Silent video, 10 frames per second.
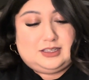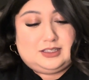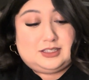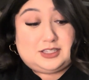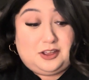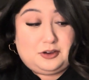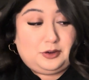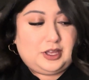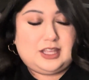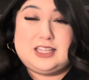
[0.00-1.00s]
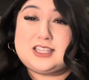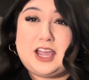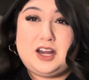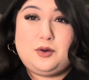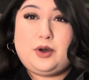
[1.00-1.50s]
So that's
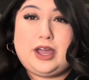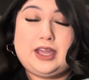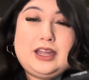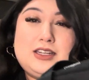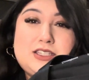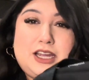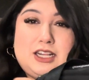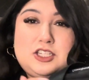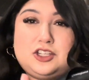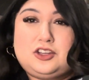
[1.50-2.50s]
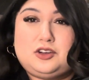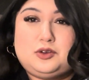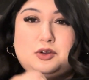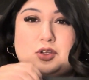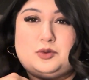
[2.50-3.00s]
kind of why I decided to
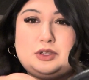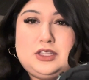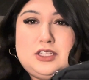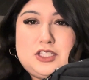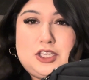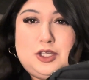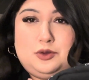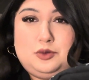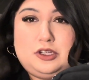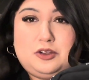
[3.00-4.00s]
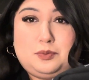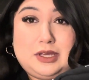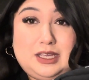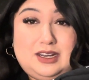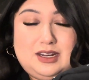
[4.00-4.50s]
go with this cute little
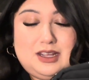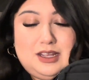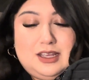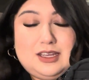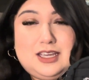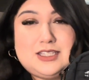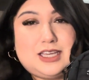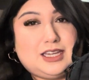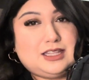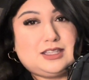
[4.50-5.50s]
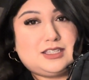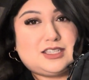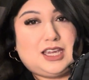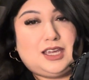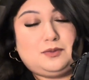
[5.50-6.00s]
pin, because I get the
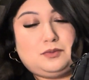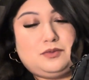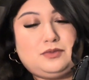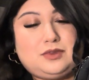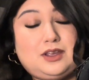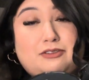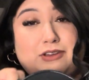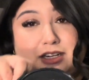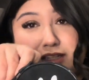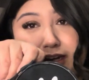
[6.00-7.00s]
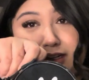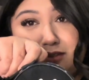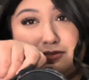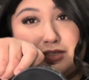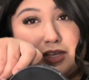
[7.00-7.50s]
same effect kind
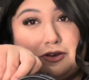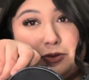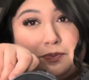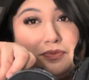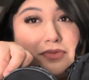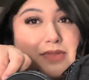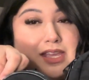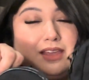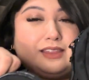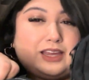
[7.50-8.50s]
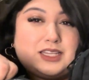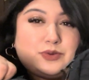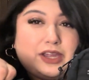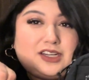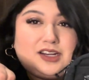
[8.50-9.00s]
of. So that is
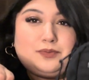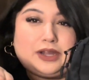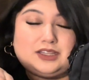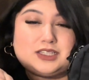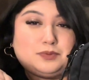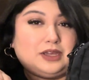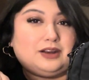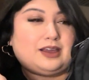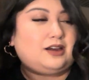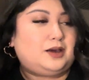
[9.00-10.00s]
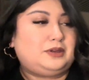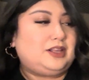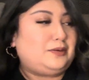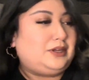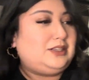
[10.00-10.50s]
why I ended up buying this pin at Hobby
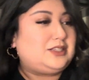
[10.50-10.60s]
Lobby.